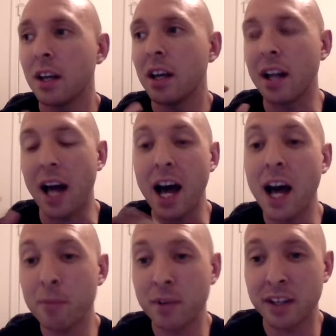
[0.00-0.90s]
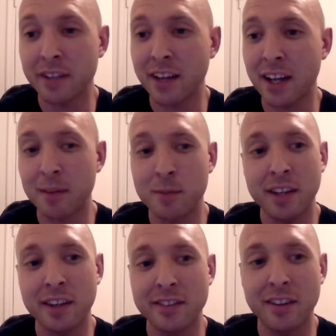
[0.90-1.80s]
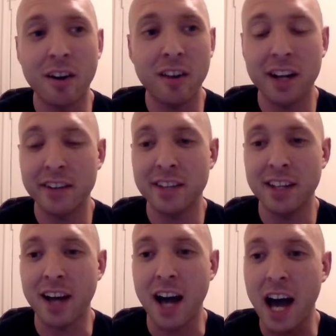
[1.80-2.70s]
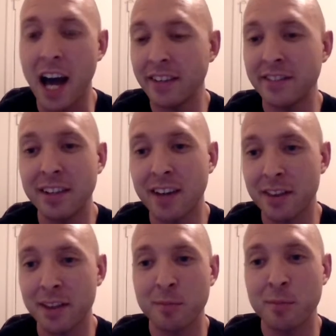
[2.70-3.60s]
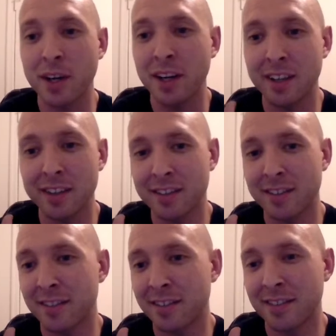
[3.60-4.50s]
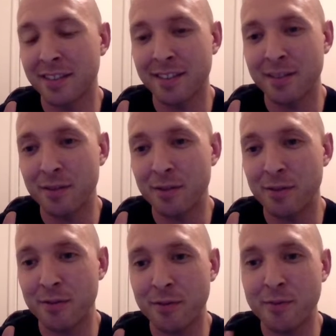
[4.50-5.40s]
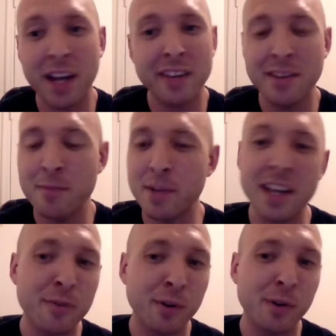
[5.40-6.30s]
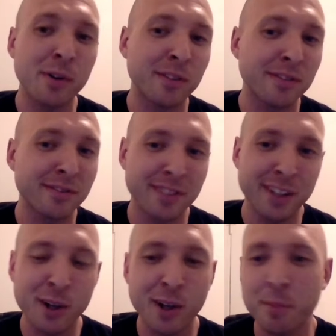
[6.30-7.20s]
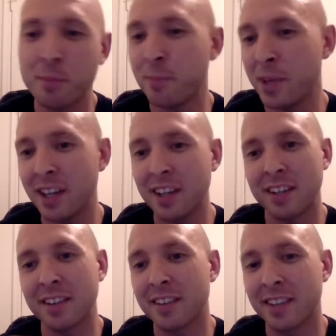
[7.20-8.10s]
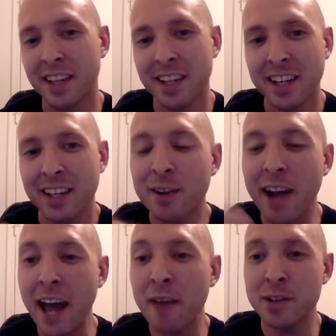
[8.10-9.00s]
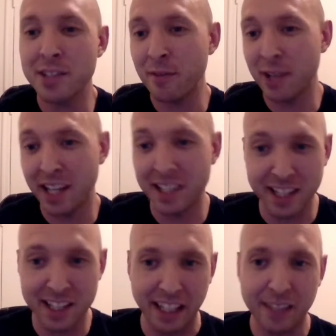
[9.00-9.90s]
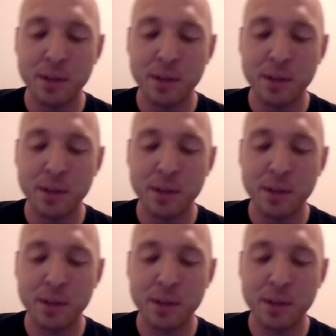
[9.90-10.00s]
And I'm really excited because, in all honesty, I see nothing but fantasy, medieval, European, your average everyday D&D.